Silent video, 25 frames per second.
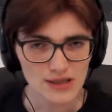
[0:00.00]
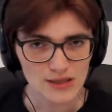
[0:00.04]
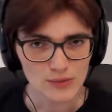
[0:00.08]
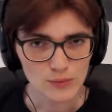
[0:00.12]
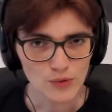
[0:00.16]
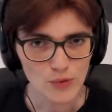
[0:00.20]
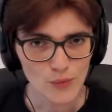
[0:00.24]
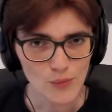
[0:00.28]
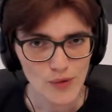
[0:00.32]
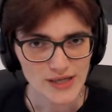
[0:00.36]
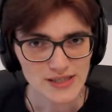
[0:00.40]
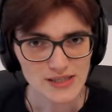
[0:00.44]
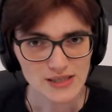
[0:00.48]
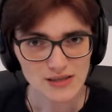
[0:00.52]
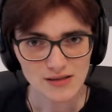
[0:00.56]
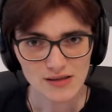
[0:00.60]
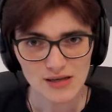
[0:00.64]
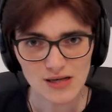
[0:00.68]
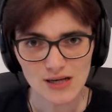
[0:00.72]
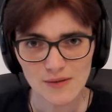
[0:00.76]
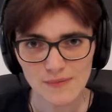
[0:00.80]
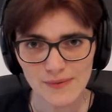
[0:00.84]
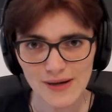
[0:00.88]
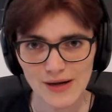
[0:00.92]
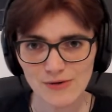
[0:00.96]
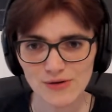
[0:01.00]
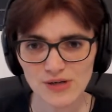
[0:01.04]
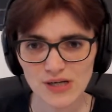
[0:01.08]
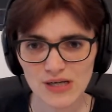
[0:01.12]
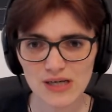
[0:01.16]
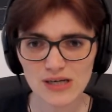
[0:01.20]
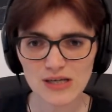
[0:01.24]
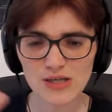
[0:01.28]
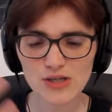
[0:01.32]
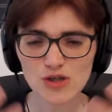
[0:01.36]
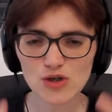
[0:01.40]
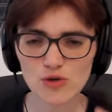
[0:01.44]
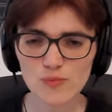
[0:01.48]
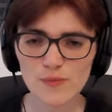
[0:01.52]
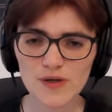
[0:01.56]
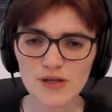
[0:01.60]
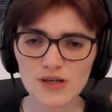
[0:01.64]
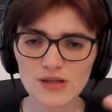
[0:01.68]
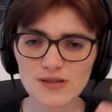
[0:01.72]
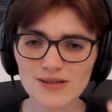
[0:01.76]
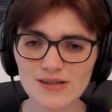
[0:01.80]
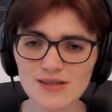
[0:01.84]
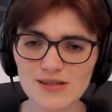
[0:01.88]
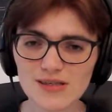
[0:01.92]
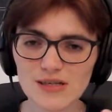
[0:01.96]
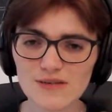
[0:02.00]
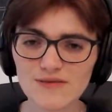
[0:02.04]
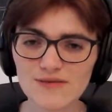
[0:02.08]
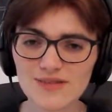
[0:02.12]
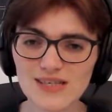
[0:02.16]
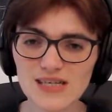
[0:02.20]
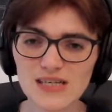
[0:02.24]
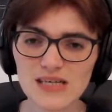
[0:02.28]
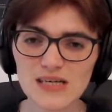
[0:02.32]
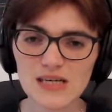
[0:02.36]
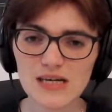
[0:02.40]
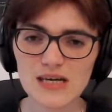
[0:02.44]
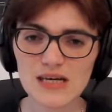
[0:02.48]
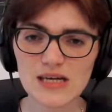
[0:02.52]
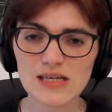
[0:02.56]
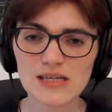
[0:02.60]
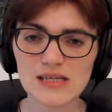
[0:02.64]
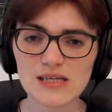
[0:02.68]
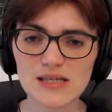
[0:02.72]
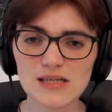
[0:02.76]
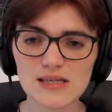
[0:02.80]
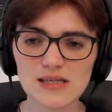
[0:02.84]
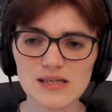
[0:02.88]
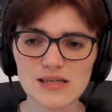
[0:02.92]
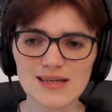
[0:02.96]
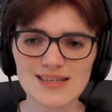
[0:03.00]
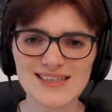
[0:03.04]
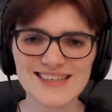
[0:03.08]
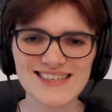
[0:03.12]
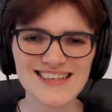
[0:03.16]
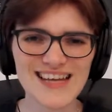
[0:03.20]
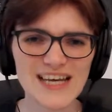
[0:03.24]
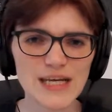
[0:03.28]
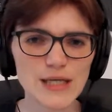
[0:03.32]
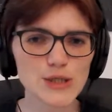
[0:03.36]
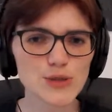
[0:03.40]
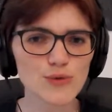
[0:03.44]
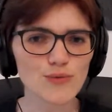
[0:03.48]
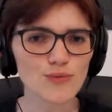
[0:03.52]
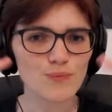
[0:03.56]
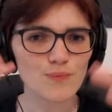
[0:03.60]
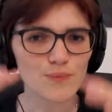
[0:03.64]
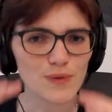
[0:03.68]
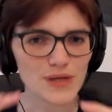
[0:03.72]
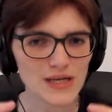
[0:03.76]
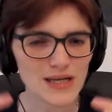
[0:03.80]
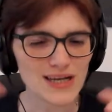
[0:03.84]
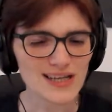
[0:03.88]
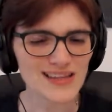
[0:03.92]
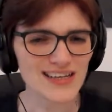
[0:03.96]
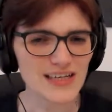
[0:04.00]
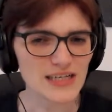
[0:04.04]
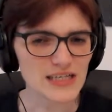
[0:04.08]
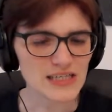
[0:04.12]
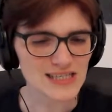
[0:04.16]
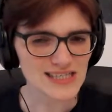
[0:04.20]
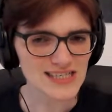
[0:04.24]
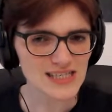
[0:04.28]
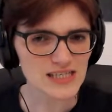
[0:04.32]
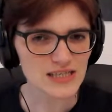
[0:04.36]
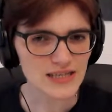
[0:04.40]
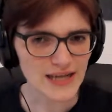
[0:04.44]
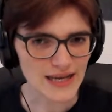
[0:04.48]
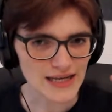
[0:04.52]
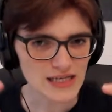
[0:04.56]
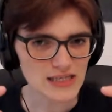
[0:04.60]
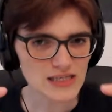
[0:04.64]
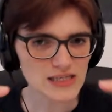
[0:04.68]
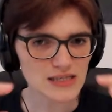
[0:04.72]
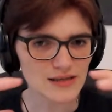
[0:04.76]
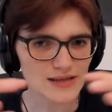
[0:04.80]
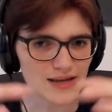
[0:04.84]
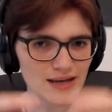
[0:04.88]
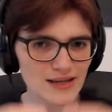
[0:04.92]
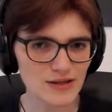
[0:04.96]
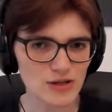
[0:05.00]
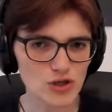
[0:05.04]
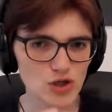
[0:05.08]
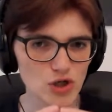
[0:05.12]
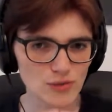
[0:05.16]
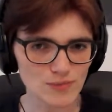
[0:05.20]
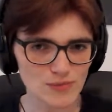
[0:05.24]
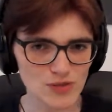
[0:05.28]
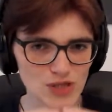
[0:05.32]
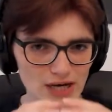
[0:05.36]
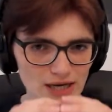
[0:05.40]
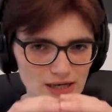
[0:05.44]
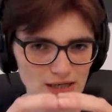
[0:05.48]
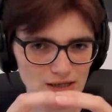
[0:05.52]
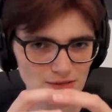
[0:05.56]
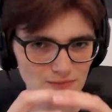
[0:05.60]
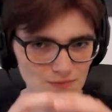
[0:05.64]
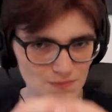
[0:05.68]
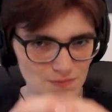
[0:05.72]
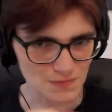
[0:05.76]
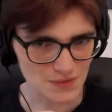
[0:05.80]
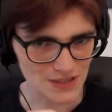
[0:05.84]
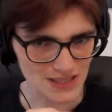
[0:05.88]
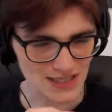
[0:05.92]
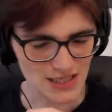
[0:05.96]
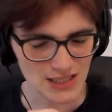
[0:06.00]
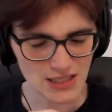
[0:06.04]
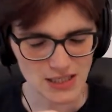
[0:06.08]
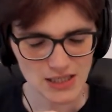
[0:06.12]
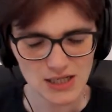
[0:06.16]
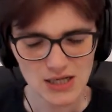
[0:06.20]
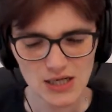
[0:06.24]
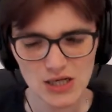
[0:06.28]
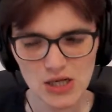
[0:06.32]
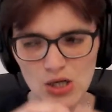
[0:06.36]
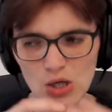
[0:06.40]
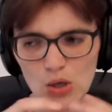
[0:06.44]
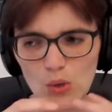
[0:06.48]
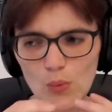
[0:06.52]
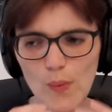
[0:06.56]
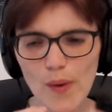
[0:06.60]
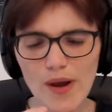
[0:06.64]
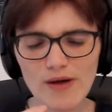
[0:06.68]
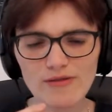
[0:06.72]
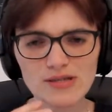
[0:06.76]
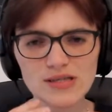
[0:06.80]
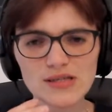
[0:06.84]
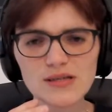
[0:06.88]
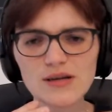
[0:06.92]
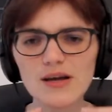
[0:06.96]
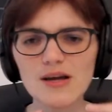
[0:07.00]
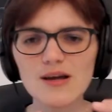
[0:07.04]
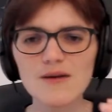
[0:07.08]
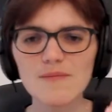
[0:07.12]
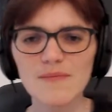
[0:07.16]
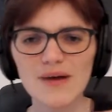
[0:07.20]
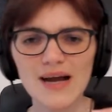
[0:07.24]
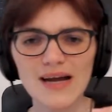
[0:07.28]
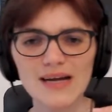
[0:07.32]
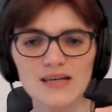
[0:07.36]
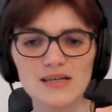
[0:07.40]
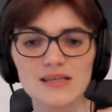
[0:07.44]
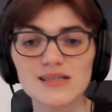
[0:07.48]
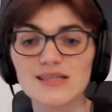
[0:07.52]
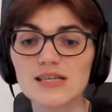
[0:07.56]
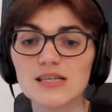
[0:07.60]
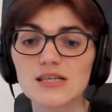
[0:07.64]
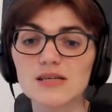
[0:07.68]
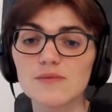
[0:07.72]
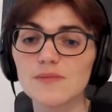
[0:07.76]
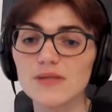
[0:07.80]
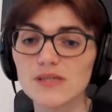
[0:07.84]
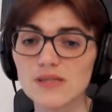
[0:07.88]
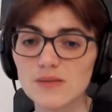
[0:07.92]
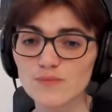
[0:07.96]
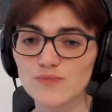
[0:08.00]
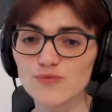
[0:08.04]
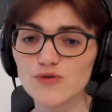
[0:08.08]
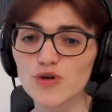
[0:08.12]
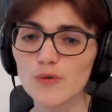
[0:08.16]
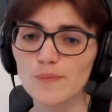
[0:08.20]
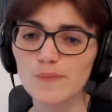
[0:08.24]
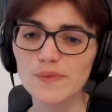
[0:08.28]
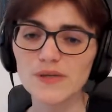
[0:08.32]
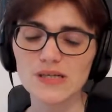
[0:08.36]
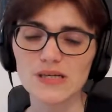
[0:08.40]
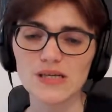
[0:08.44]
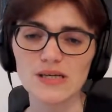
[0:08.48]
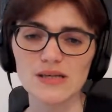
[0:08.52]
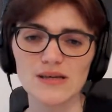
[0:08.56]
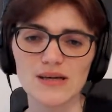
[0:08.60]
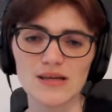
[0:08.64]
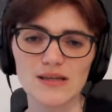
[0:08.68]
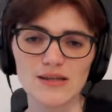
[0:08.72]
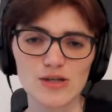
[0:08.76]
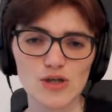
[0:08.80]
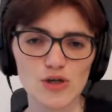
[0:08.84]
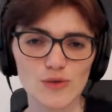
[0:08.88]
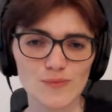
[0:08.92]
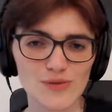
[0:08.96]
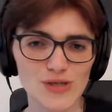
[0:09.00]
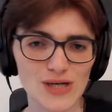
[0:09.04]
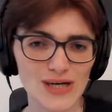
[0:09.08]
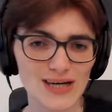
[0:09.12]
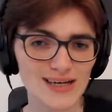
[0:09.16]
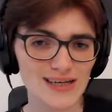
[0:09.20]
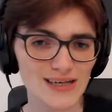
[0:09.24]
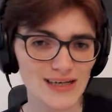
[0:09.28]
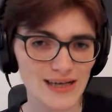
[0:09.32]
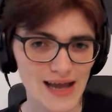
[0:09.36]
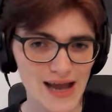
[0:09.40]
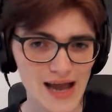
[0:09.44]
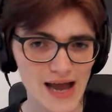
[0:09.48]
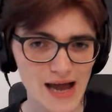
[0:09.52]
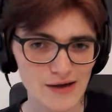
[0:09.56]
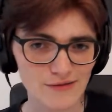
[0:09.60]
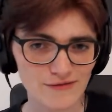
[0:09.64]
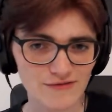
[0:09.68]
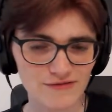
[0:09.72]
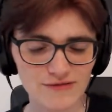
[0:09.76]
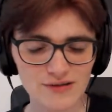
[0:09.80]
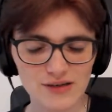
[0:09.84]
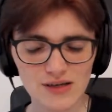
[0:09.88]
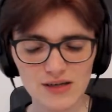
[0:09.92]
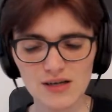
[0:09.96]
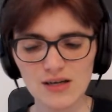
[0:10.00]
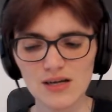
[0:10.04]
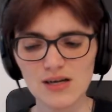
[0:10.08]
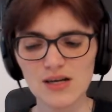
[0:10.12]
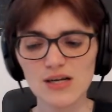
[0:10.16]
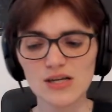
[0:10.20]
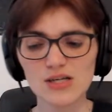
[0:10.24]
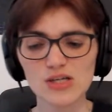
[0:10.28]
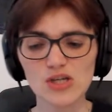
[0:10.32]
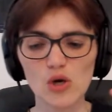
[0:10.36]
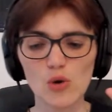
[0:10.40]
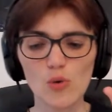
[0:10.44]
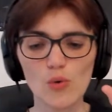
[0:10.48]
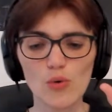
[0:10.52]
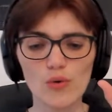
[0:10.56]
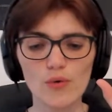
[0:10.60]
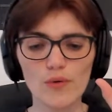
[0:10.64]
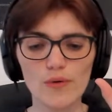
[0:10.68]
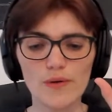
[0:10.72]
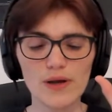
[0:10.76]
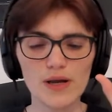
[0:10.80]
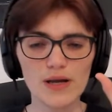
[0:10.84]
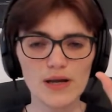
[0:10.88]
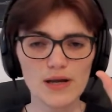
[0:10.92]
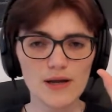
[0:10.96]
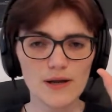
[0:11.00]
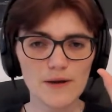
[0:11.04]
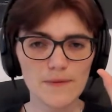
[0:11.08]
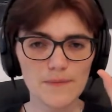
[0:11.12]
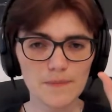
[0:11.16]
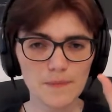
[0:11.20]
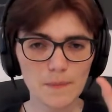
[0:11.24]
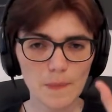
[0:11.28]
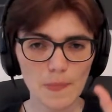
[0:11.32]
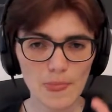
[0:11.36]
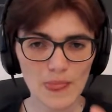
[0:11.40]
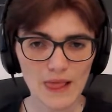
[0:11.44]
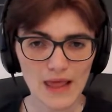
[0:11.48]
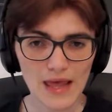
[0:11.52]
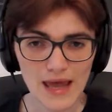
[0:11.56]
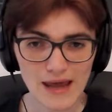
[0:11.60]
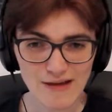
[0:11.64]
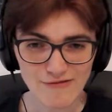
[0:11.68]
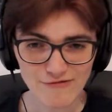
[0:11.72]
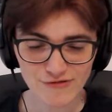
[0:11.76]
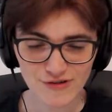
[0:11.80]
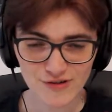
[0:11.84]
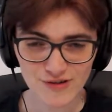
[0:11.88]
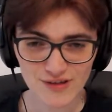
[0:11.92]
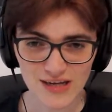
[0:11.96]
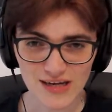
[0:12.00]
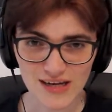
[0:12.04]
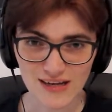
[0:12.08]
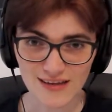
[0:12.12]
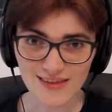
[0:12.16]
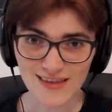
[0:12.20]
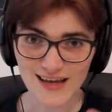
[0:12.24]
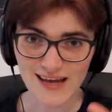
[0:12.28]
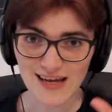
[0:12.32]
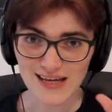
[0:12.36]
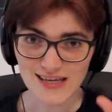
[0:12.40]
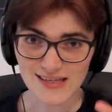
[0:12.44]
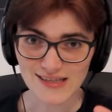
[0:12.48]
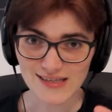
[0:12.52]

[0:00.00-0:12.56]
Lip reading: One way to think about it is superconductivity is a state of being, like a state that the object can be in, whereas diamagnetism is a property that the object can have. So everything that